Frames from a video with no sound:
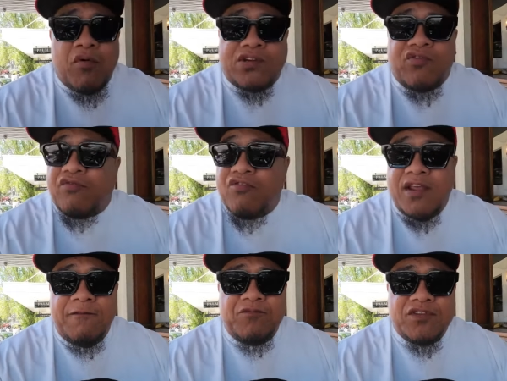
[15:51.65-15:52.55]
points for
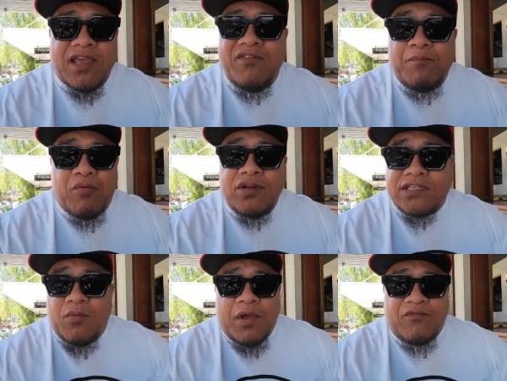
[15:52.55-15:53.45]
free. giving
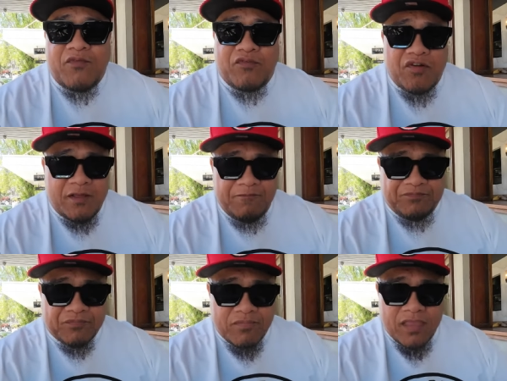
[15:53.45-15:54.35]
points away for free.
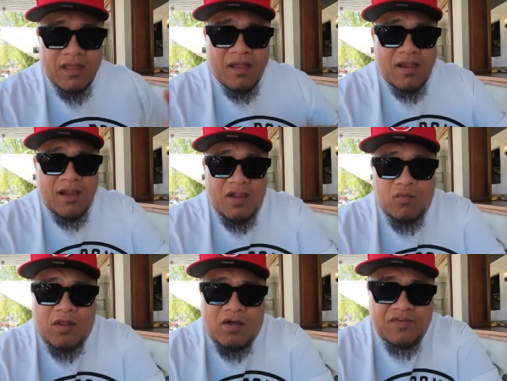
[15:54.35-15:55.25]

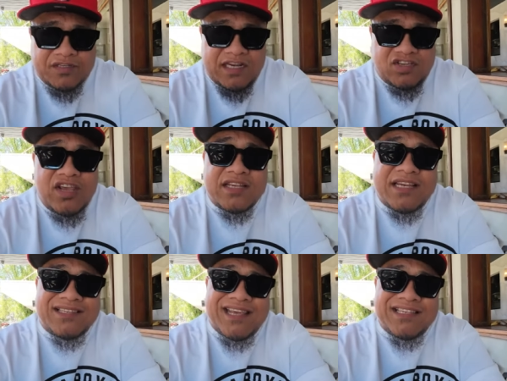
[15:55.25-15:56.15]
Well, obviously, she
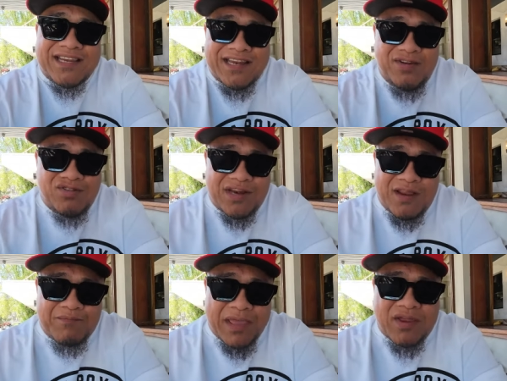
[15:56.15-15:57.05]
hasn't tasted the New
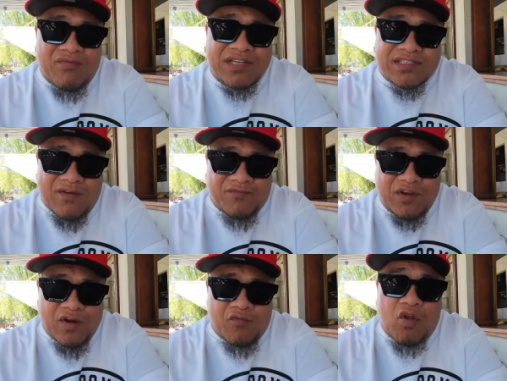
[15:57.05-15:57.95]
Zealand bakery stuff,
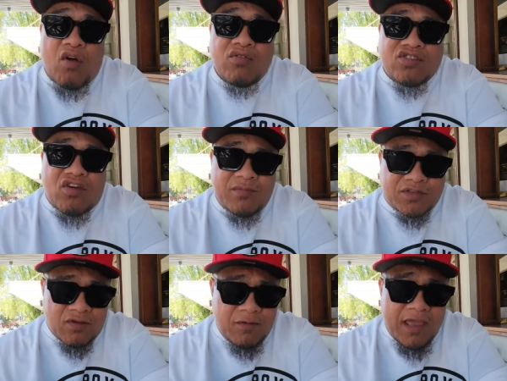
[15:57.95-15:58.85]
you know, for a long
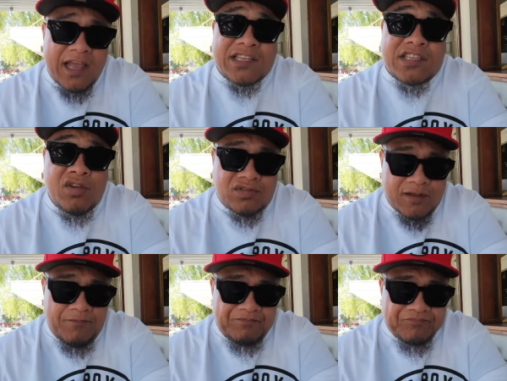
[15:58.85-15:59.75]
time. So, excuse
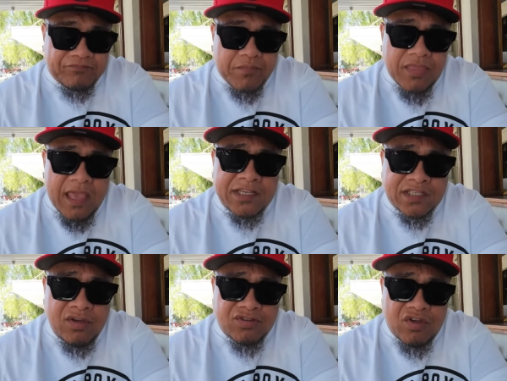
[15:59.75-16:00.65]

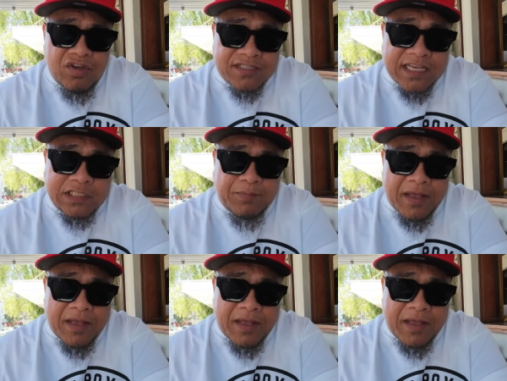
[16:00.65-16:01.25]
excuse her, her taste right.